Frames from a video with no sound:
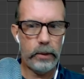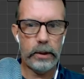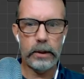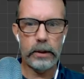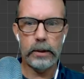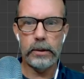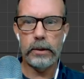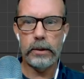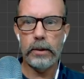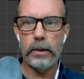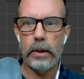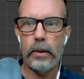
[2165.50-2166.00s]

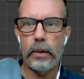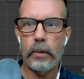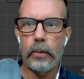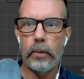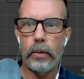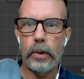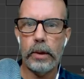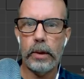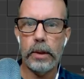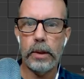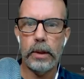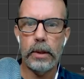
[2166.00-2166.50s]
start
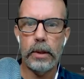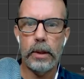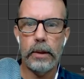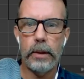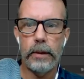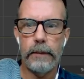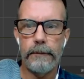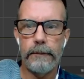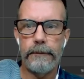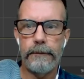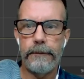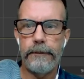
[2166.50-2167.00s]
working on
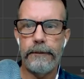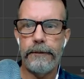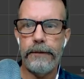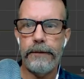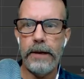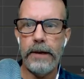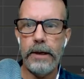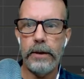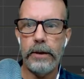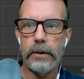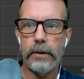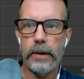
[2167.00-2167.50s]
the
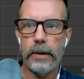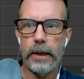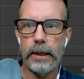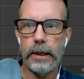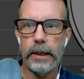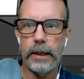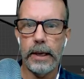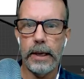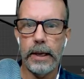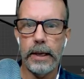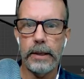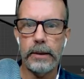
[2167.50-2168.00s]
fender, I
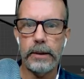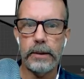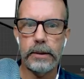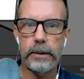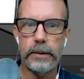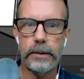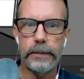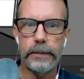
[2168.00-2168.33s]
guess.